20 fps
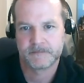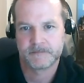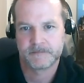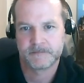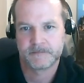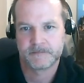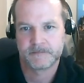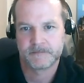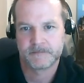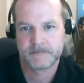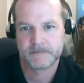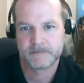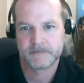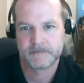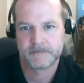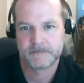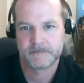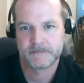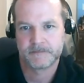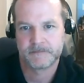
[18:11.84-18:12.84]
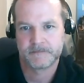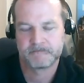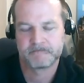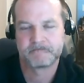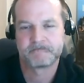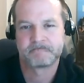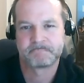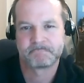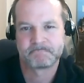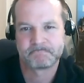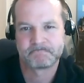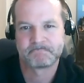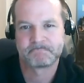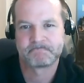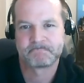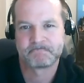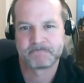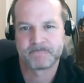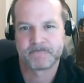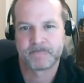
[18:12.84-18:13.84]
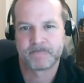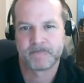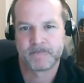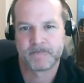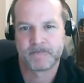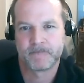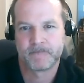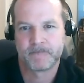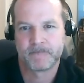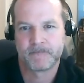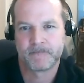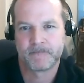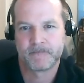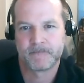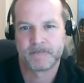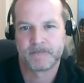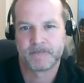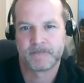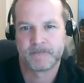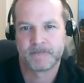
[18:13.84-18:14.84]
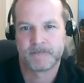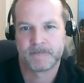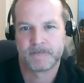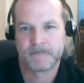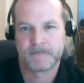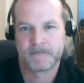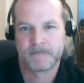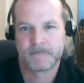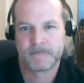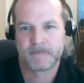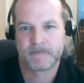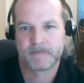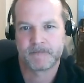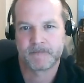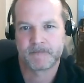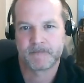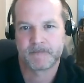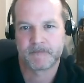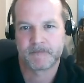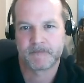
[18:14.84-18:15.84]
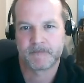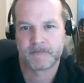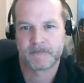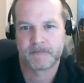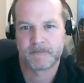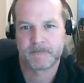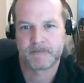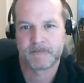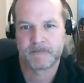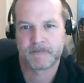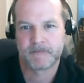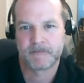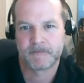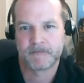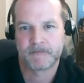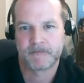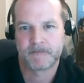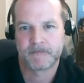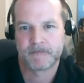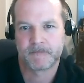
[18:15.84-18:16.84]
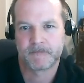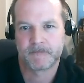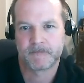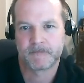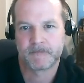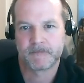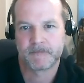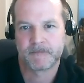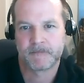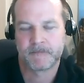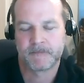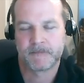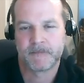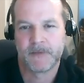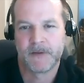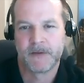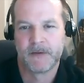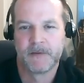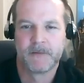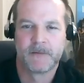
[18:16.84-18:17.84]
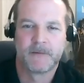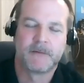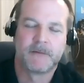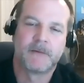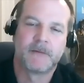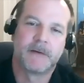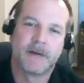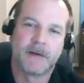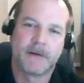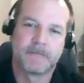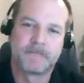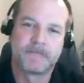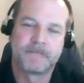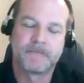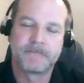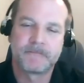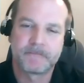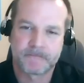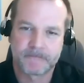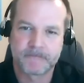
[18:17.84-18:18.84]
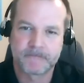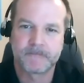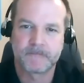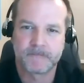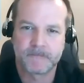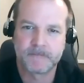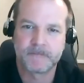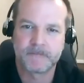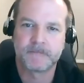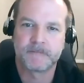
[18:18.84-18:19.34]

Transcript: The person shown says nothing.